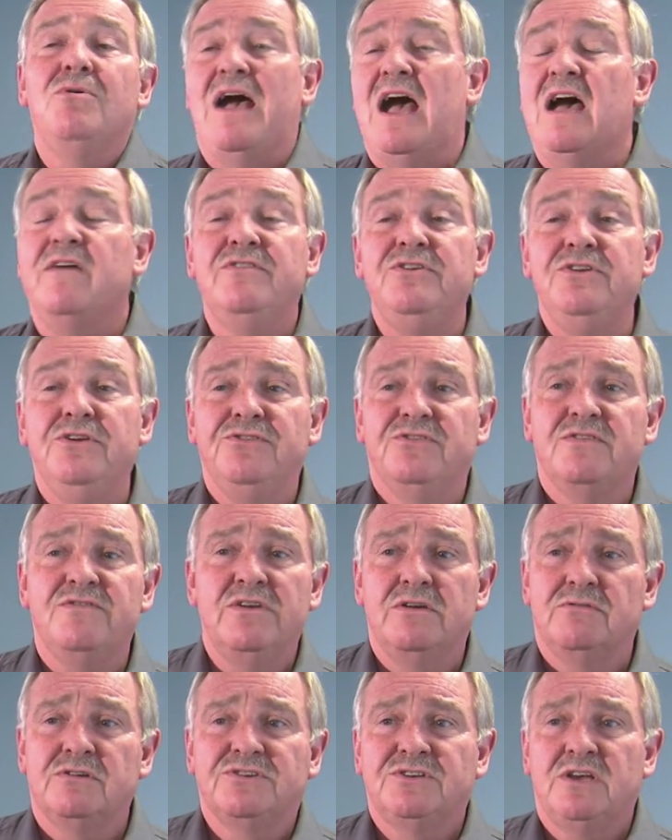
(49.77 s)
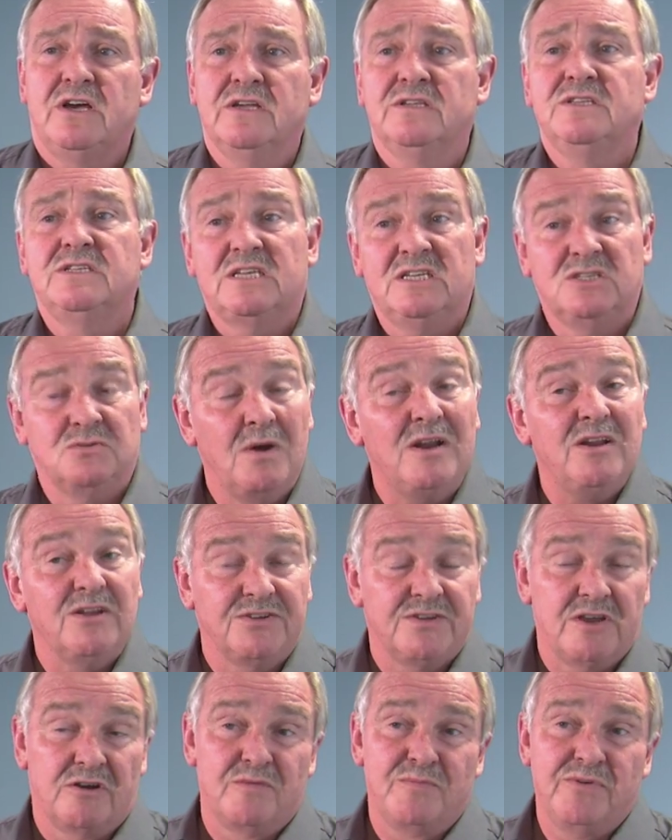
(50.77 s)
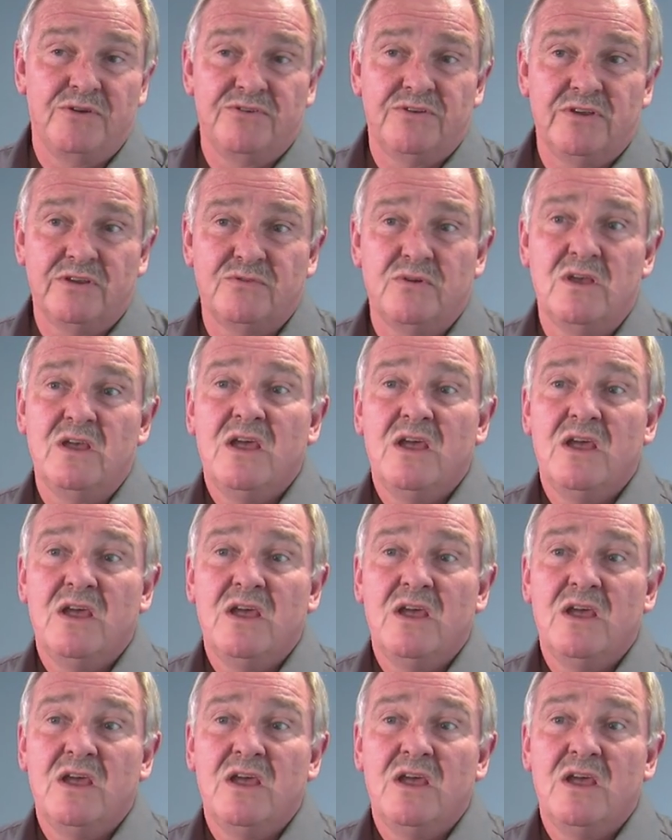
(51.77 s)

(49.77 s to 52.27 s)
avenues of neuroscience as well as therapeutics.